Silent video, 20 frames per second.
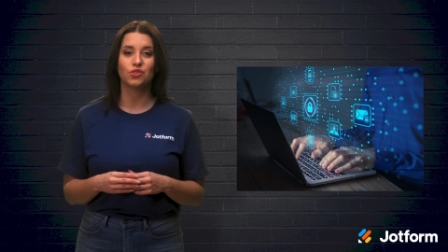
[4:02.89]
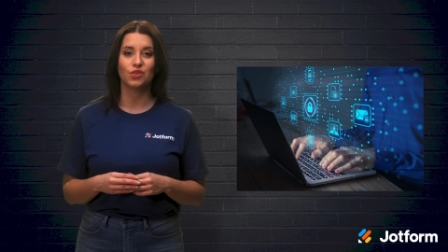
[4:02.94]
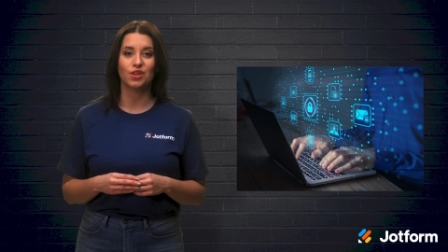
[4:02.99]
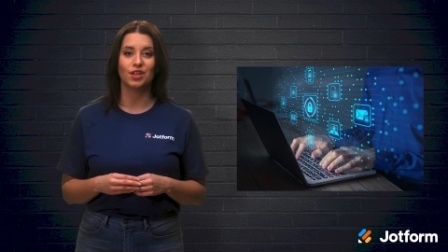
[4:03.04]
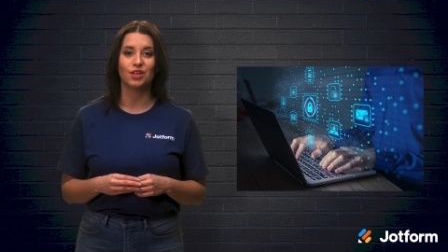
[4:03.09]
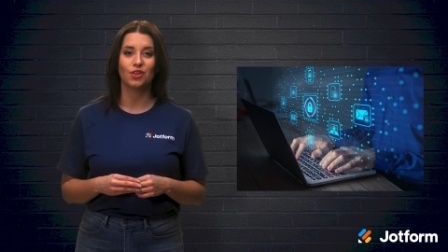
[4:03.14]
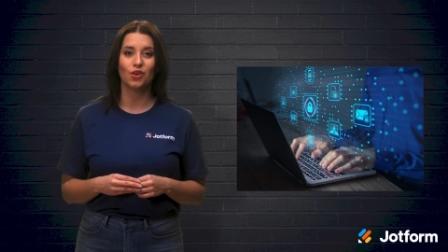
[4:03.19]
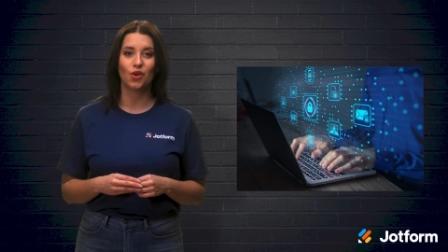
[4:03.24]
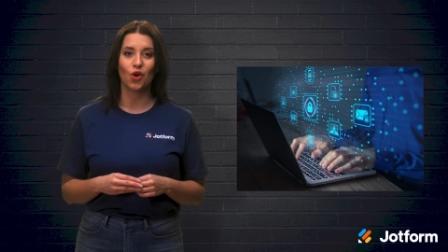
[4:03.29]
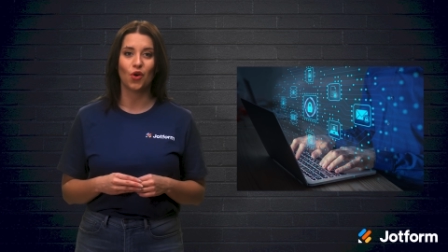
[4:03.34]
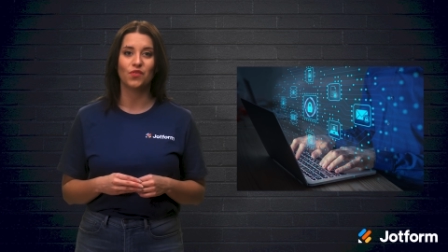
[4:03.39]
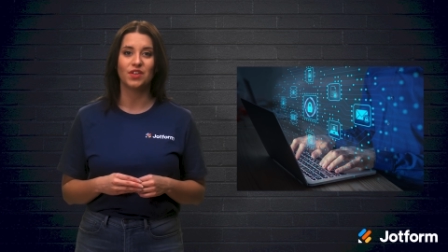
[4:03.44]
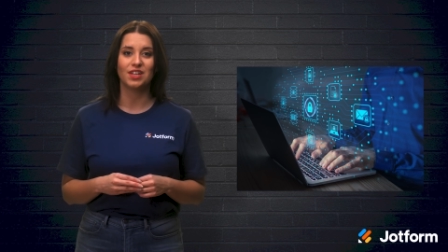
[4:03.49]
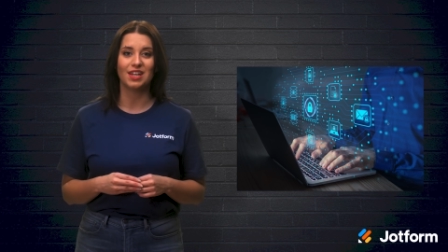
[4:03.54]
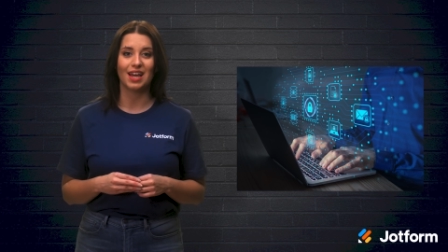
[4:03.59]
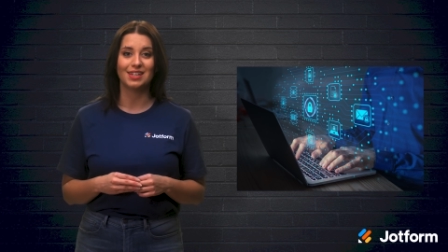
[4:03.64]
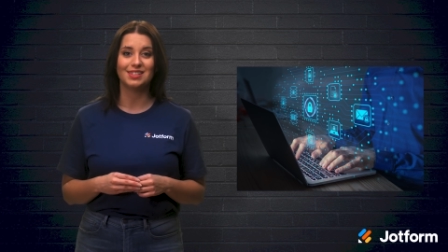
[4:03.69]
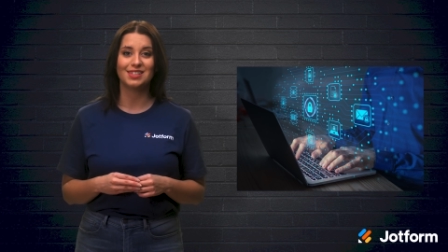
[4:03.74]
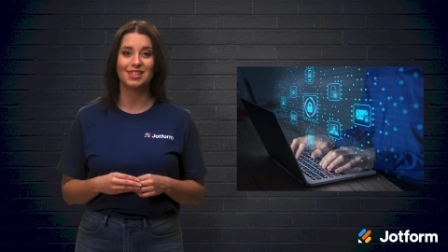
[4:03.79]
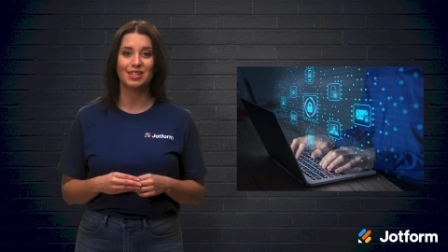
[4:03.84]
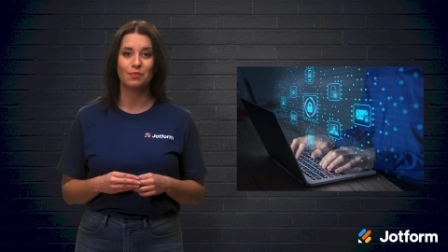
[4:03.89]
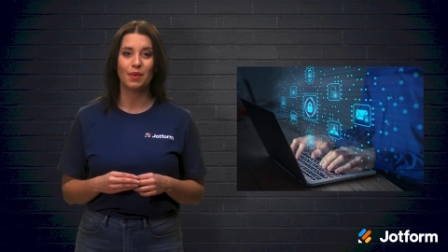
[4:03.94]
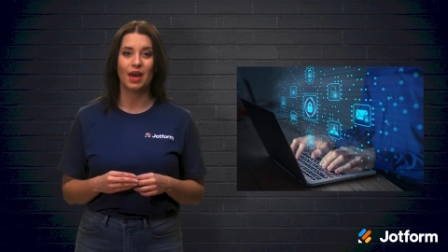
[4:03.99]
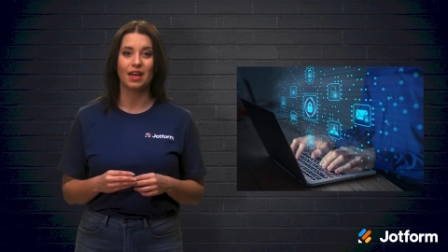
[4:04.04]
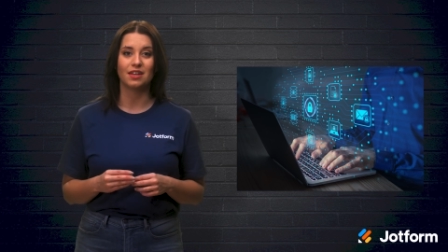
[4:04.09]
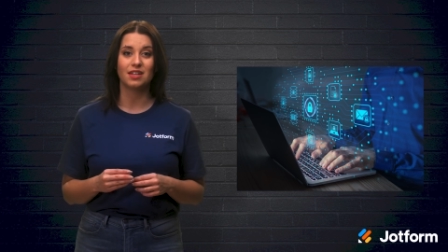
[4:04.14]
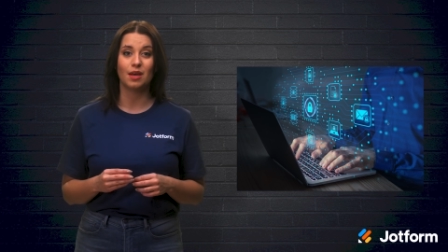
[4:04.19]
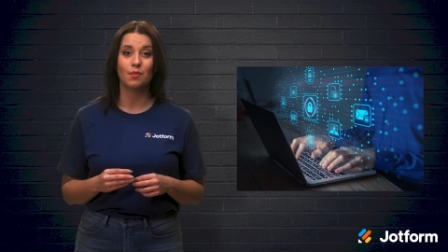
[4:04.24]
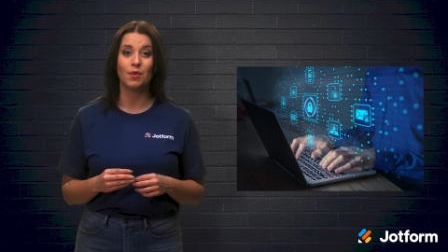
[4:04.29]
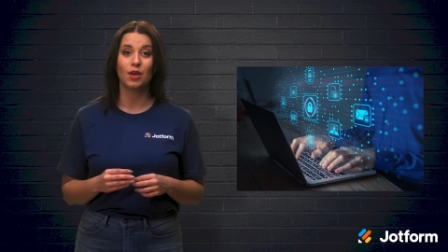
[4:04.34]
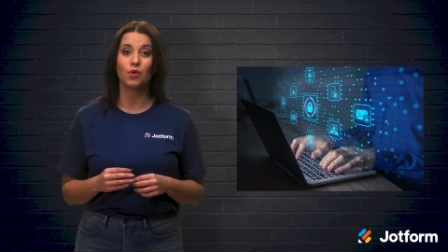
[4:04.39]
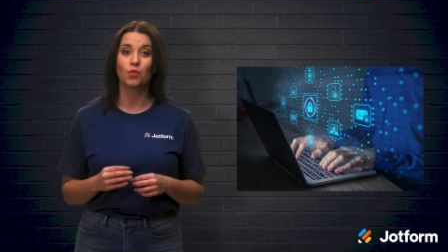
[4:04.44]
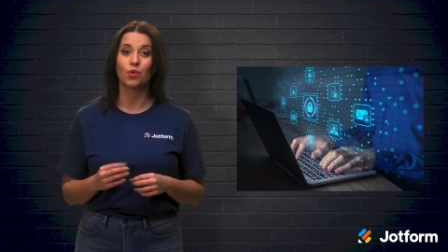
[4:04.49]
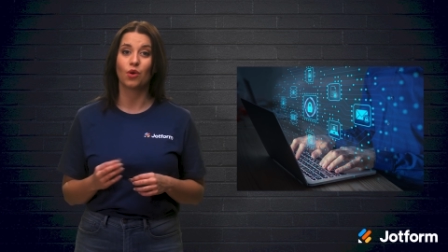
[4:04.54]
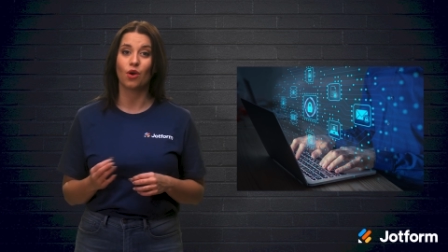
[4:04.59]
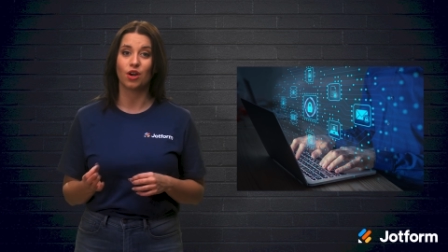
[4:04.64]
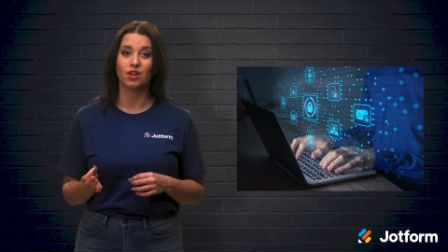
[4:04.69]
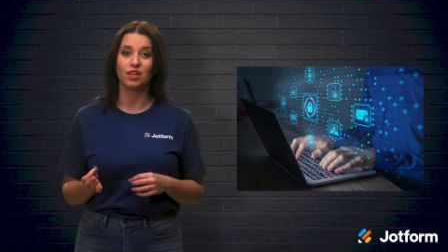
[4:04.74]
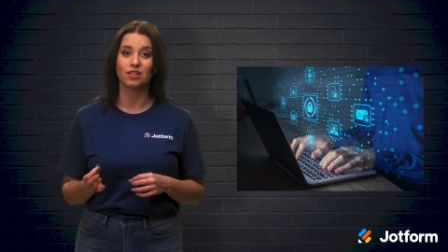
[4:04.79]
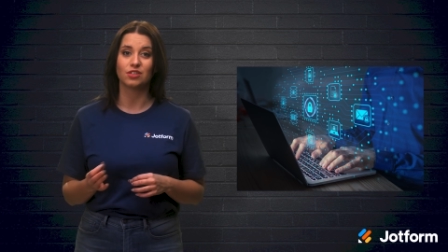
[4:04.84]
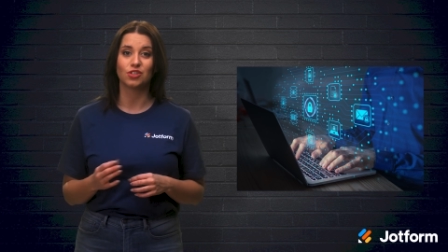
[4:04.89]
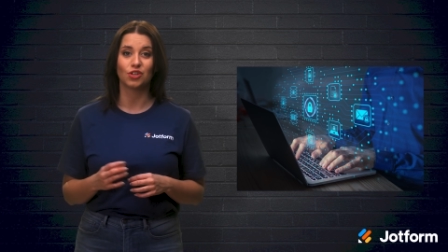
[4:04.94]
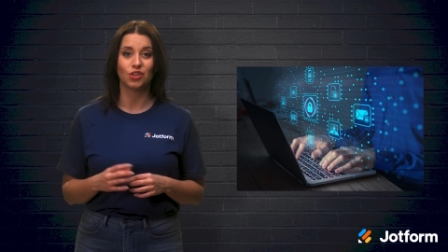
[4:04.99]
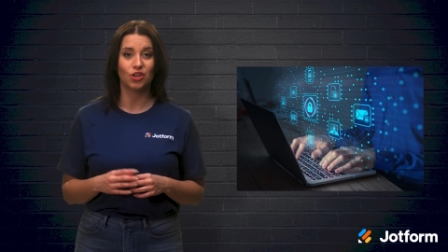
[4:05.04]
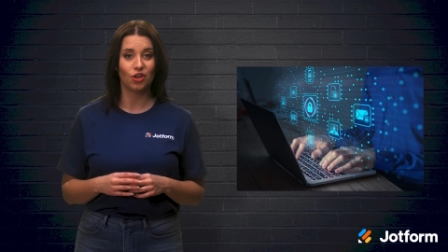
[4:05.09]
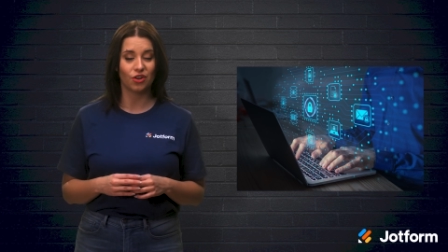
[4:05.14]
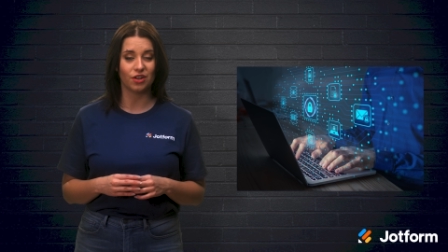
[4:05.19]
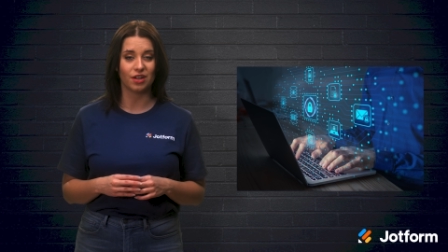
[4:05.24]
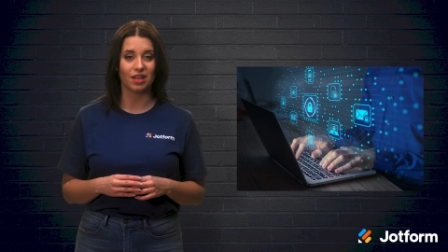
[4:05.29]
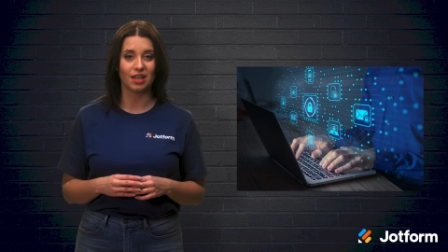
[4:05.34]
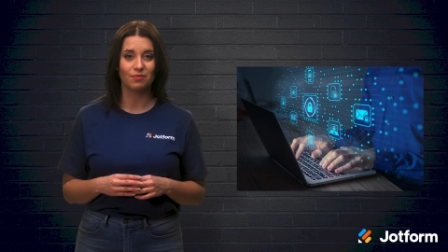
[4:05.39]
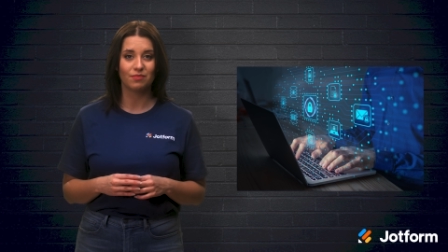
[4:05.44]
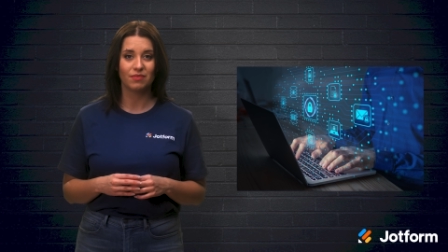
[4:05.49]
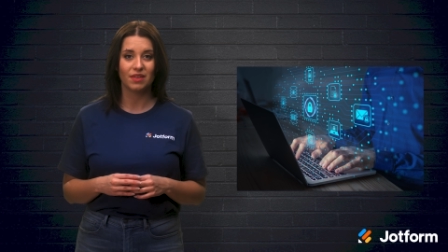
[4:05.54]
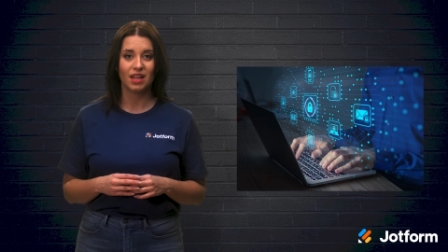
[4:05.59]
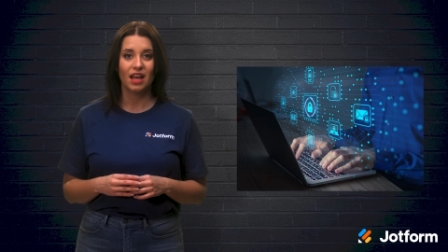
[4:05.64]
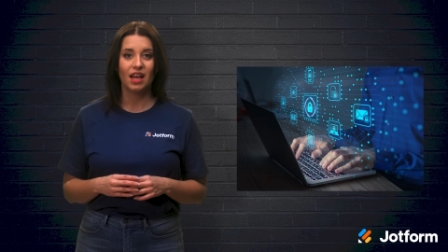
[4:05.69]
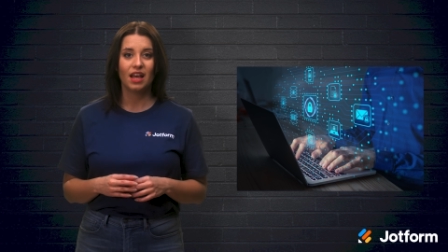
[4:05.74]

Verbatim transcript: during the COVID nineteen pandemic regarding security.